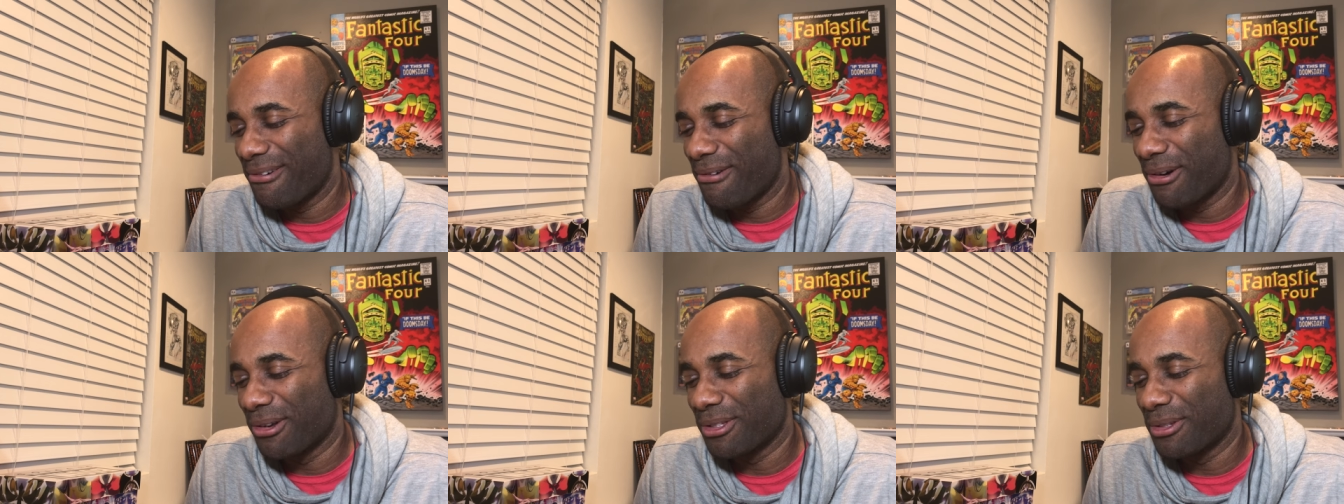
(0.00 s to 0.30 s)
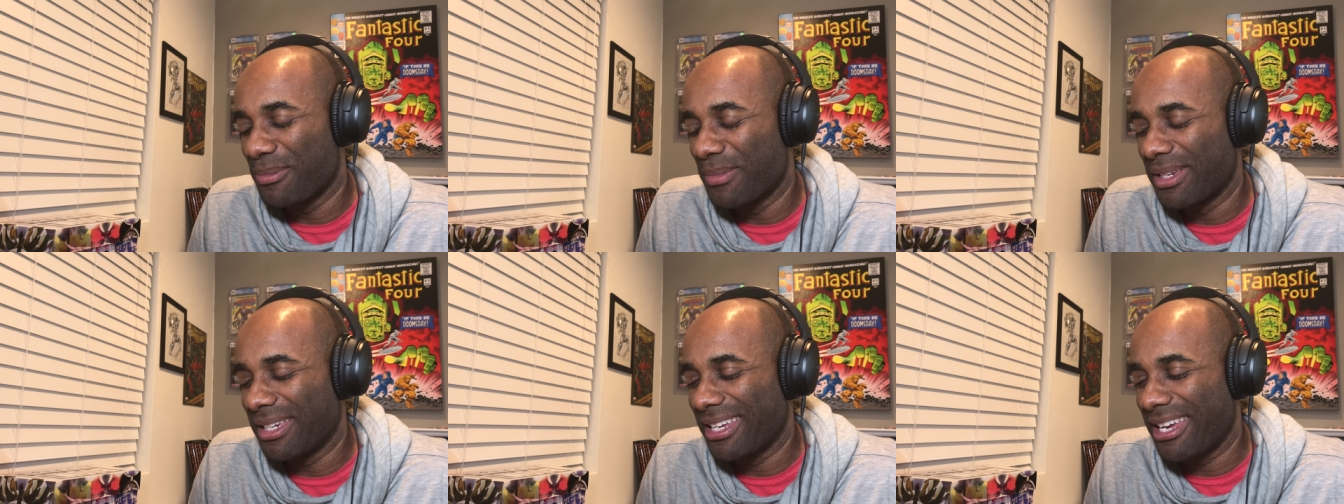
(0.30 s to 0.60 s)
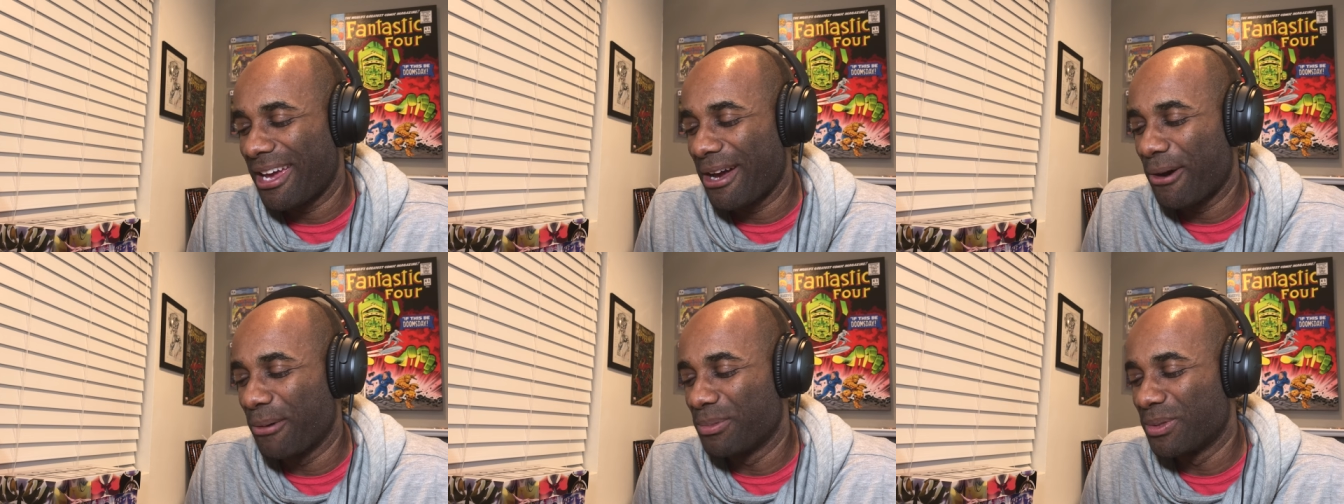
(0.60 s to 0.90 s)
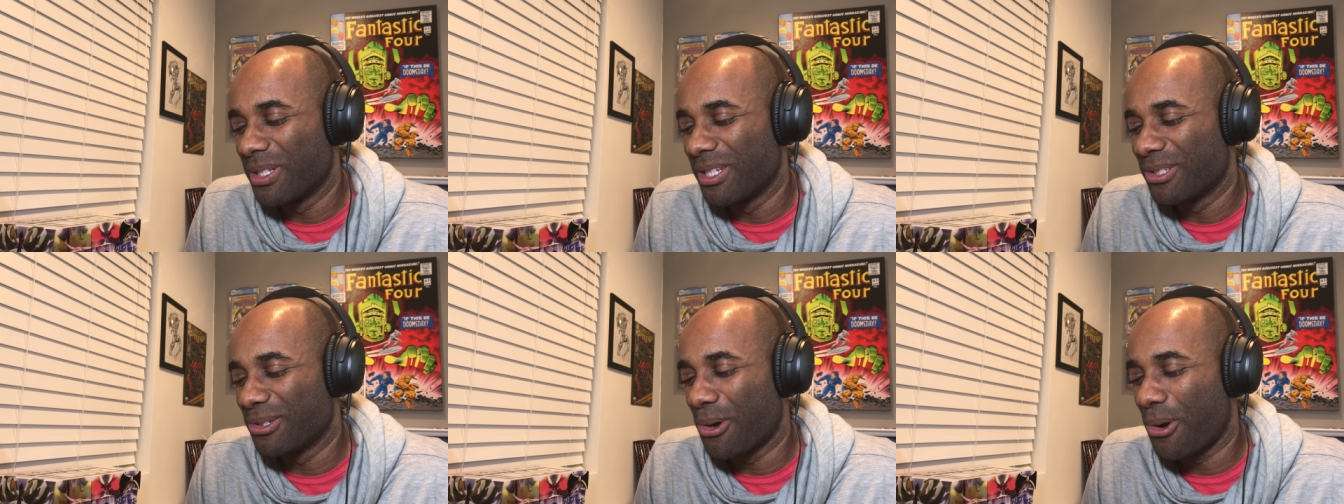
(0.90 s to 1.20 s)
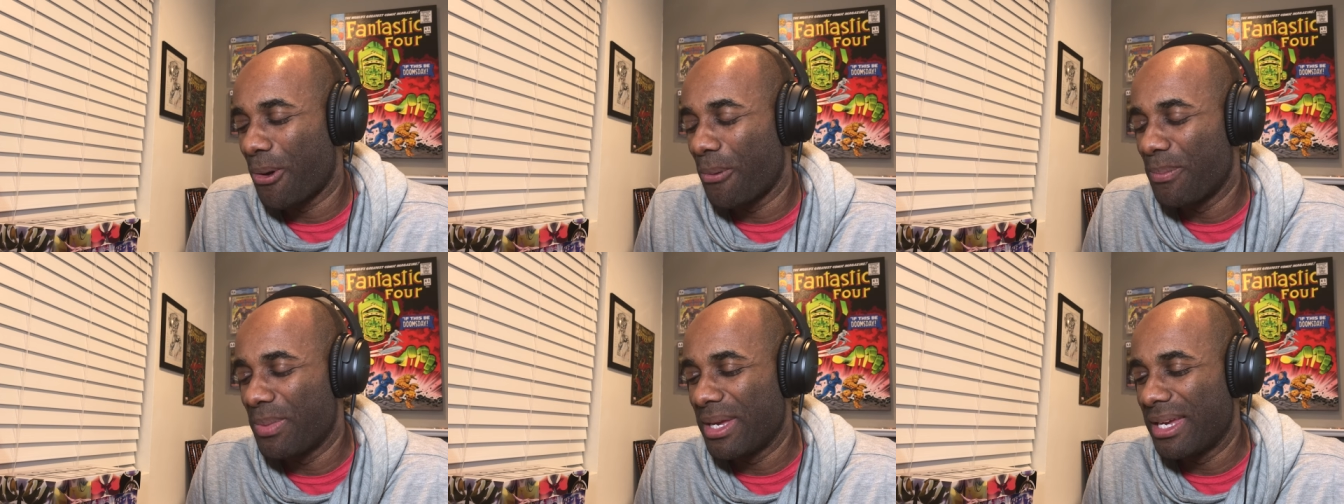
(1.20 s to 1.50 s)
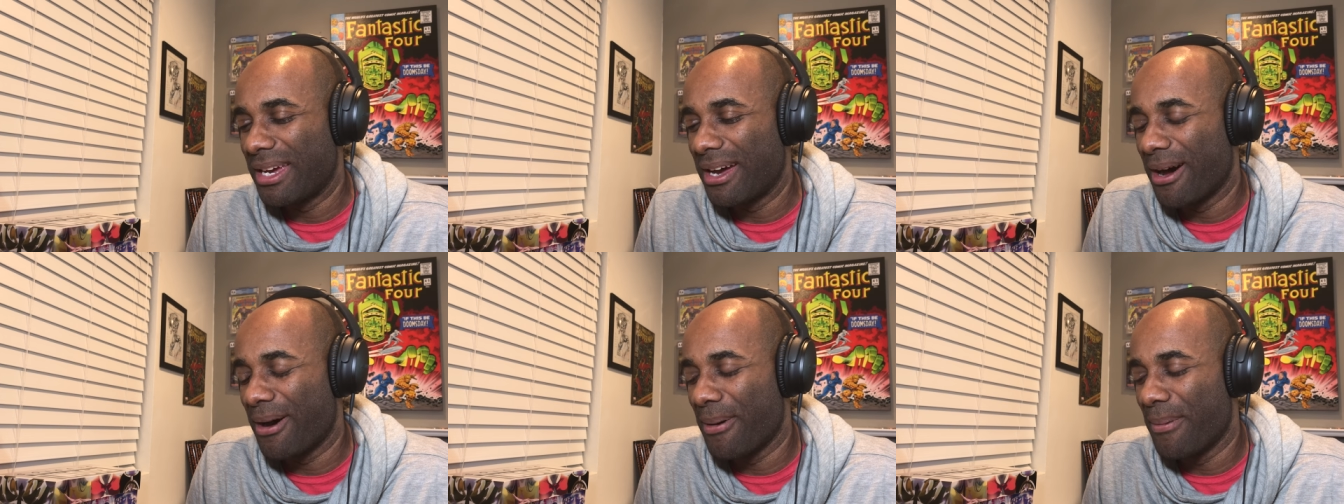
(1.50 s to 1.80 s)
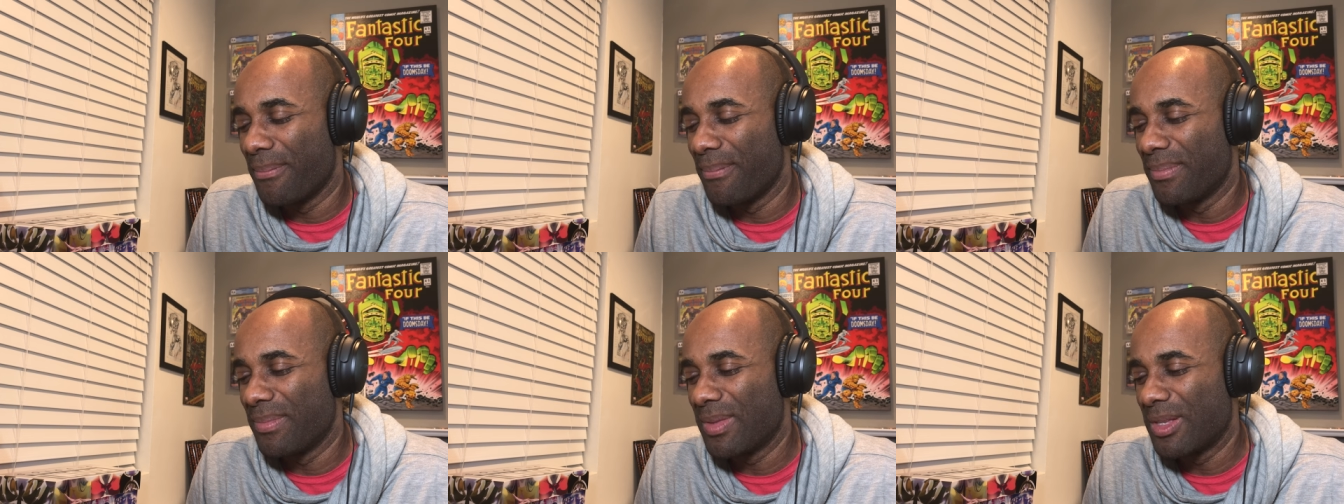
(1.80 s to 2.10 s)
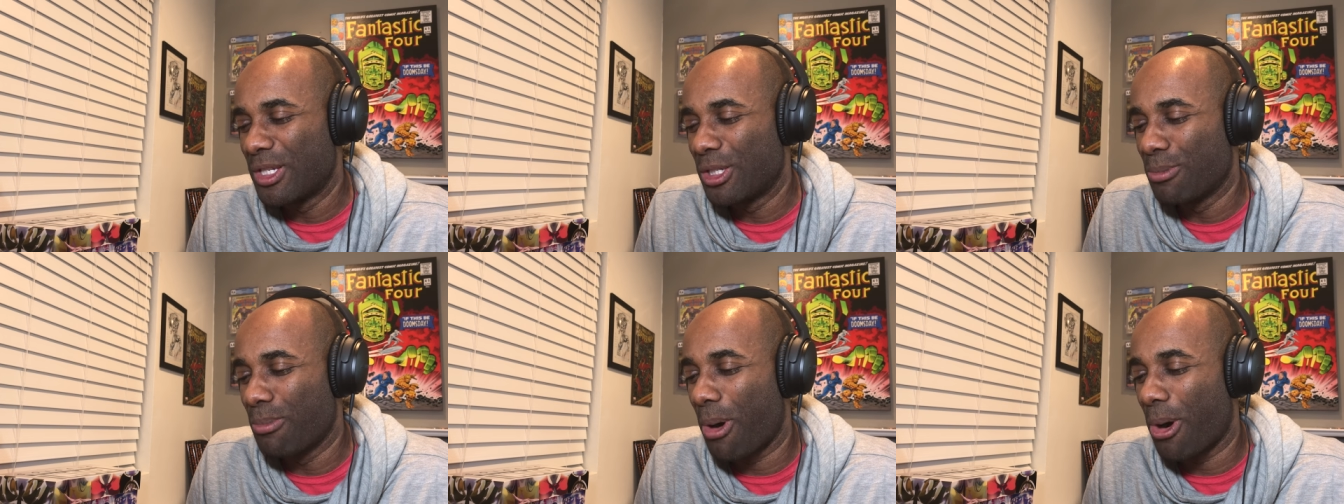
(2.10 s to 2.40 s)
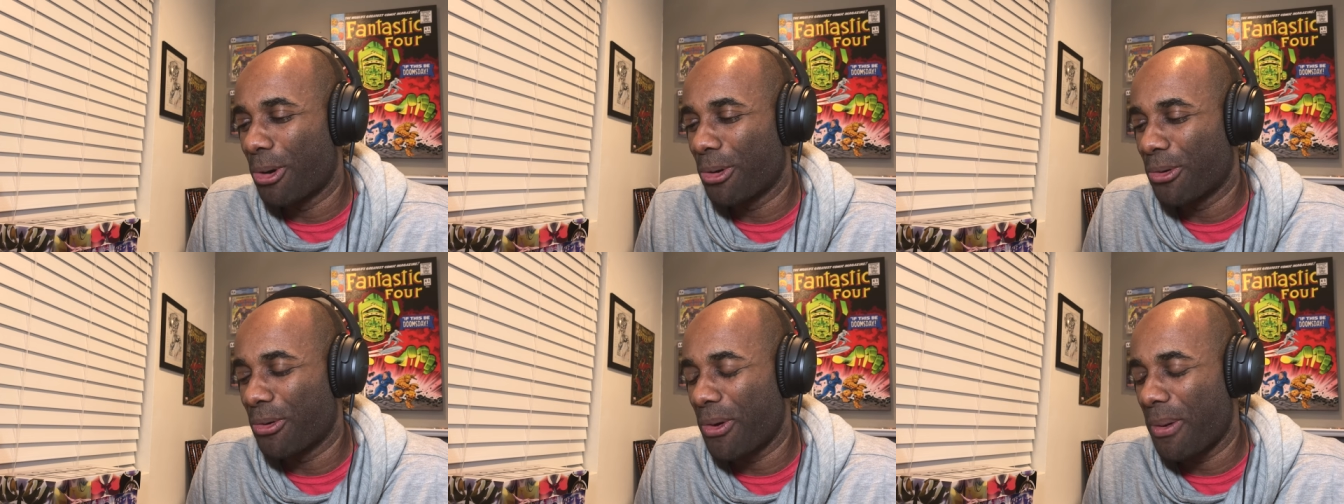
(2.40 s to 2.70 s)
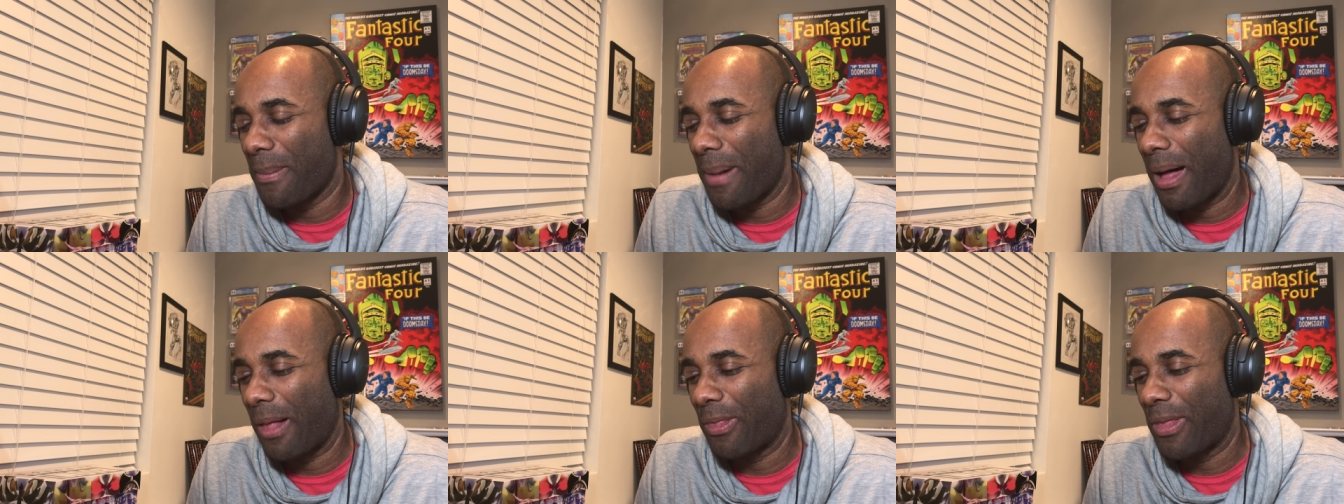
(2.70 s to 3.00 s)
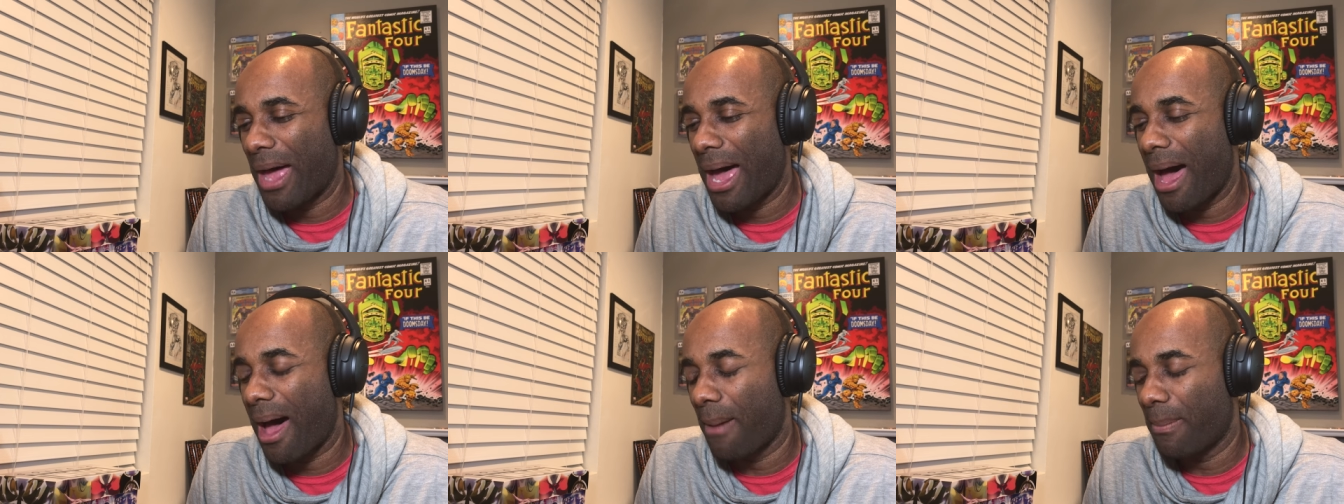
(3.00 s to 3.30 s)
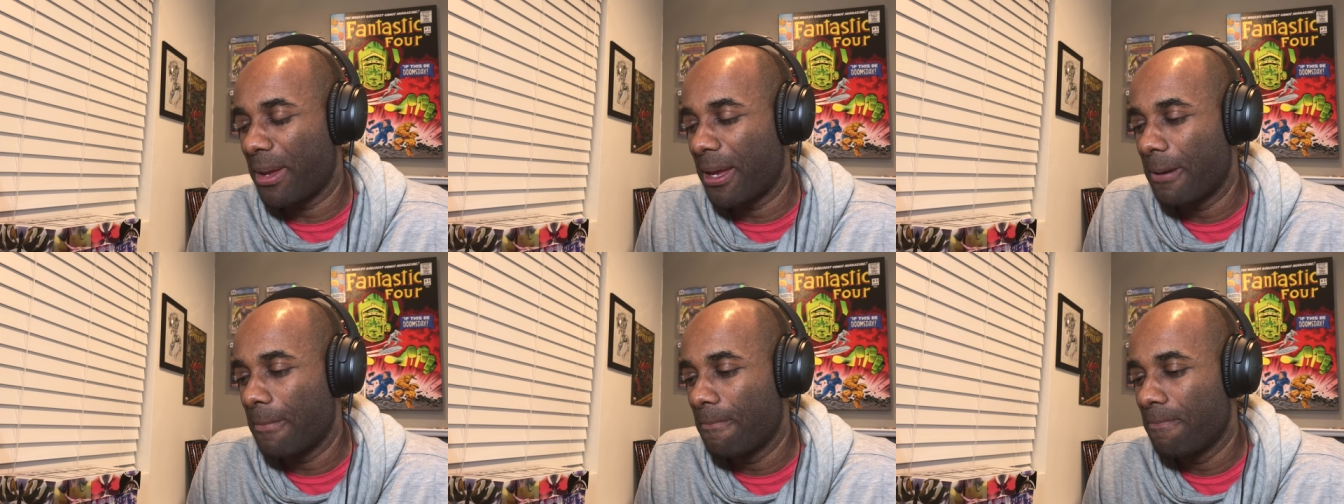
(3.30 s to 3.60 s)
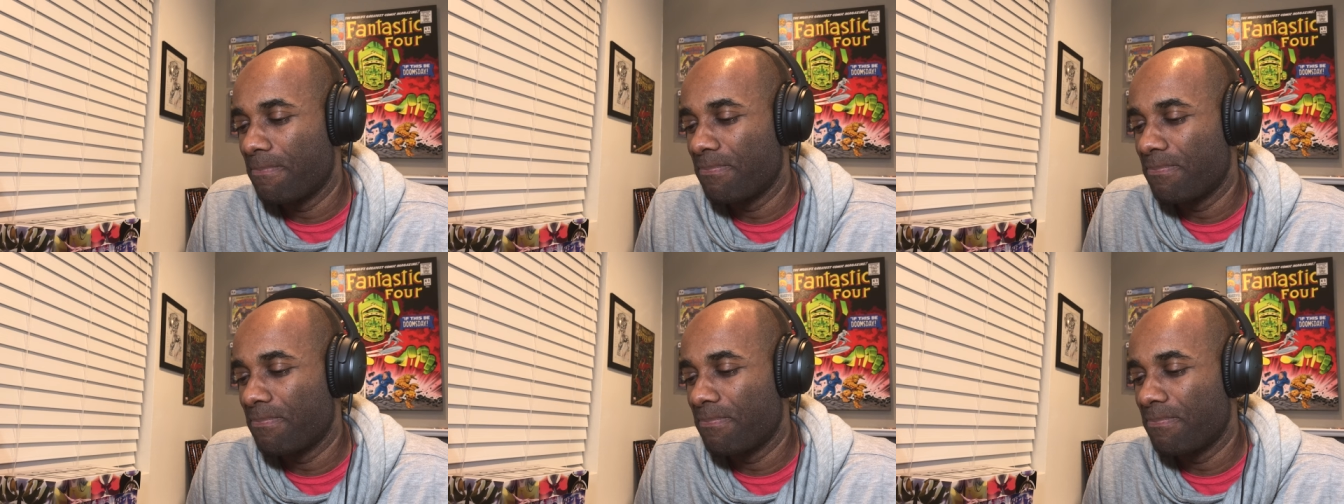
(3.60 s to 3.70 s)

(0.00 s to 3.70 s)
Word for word: ultimately helps us all become smarter about the hobby.